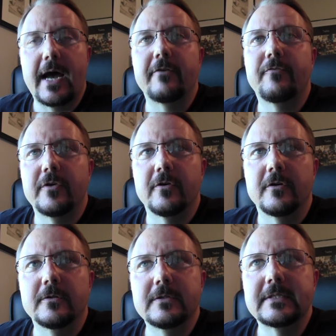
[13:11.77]
I
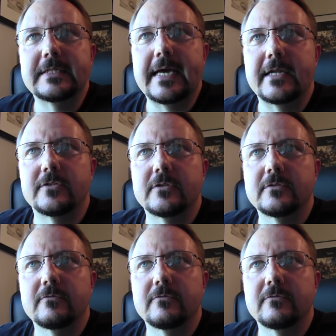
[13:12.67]
feel that it's